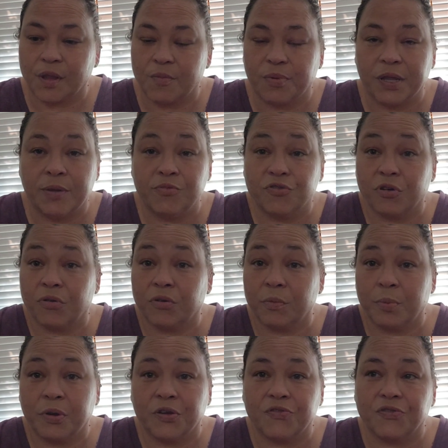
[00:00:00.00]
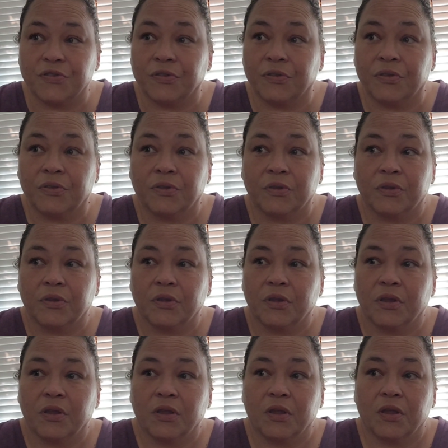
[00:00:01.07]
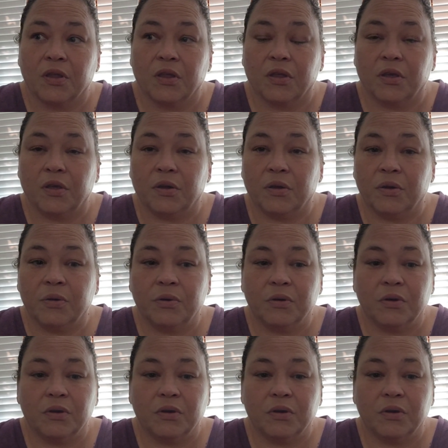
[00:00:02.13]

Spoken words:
Blame trail depression. You know,